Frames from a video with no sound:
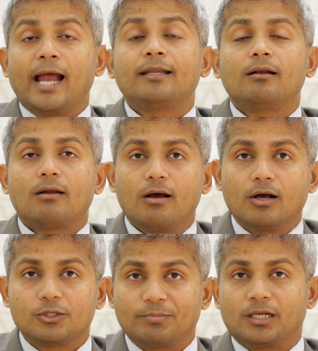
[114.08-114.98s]
At Al Raha
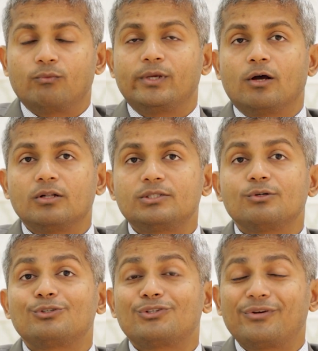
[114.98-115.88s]
Hospital, we
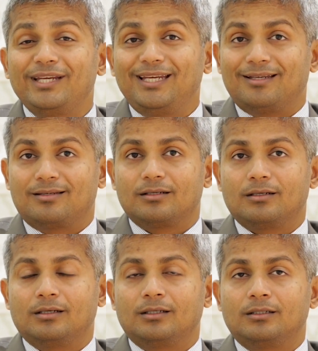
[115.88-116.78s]
also treat
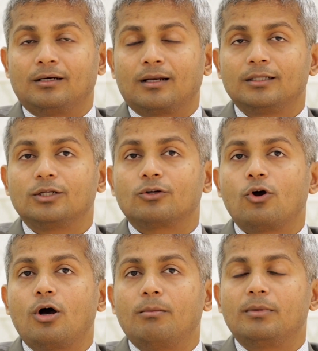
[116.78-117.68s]
uh, another
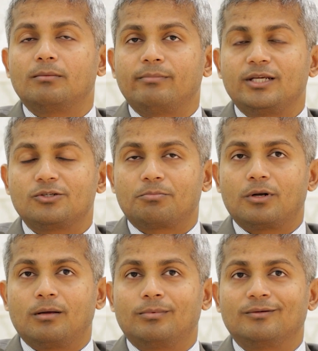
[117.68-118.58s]
common major
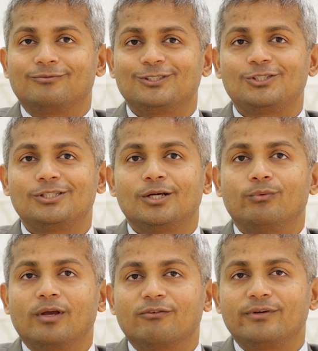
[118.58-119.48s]
problem which
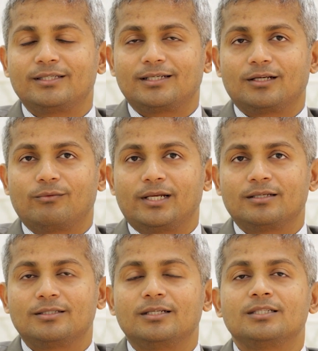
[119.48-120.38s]
we are facing
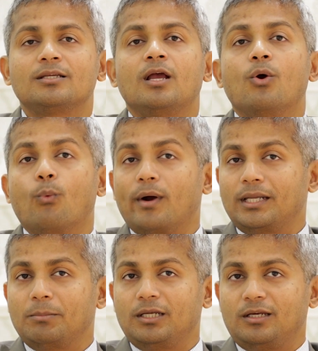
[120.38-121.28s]
nowadays, that is
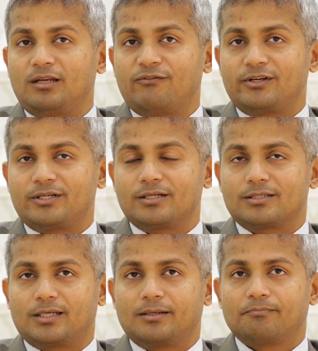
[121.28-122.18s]
vitamin D
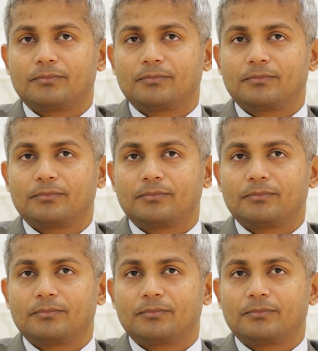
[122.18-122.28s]
deficiency.